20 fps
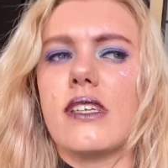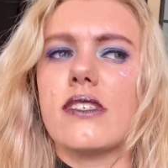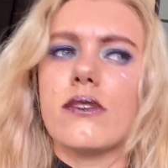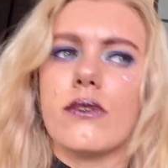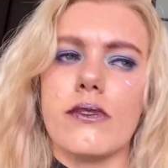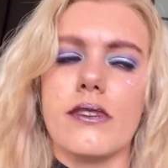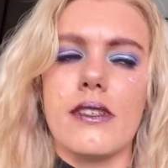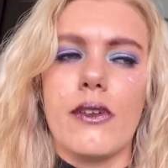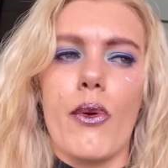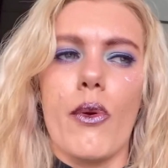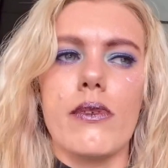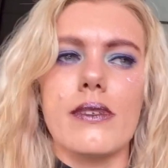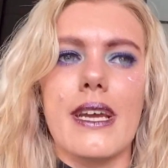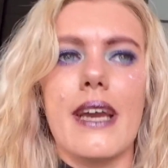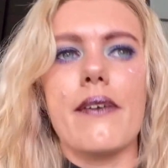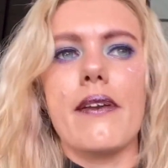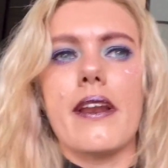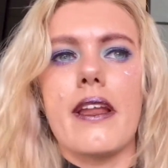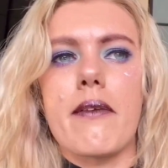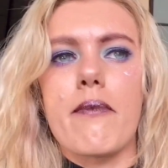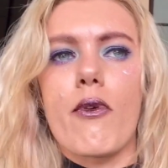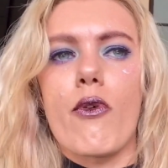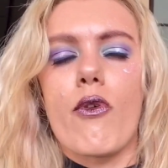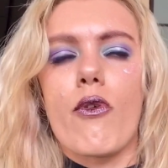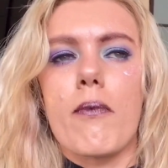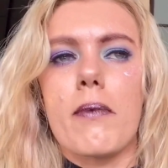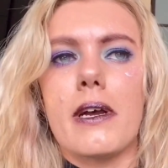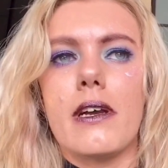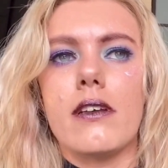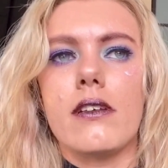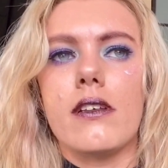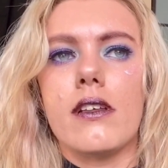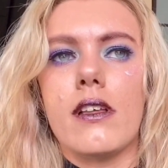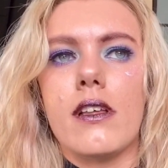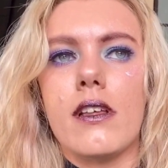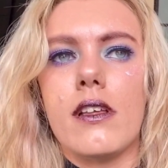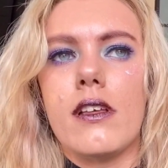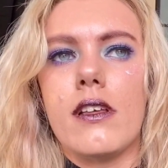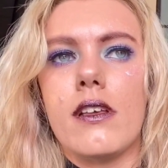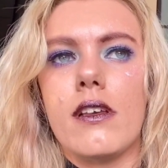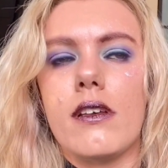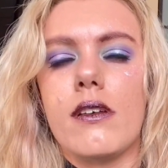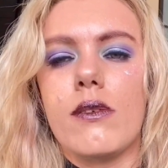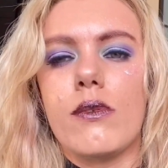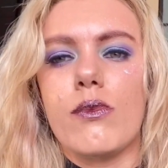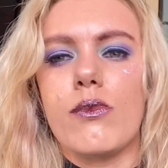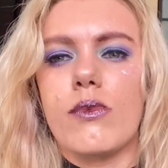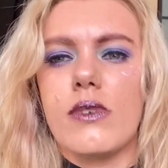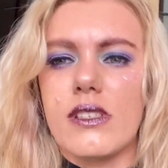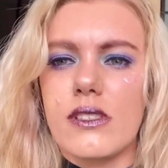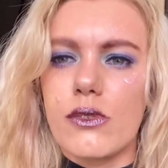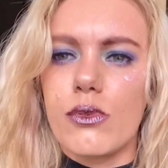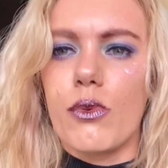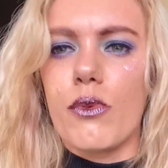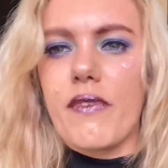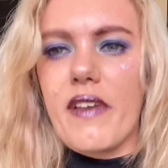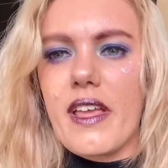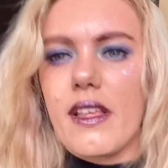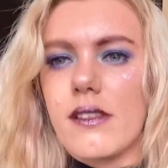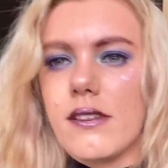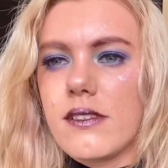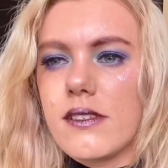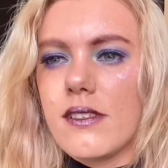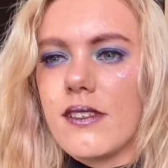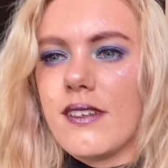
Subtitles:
not lockdown anymore, but it sort of is.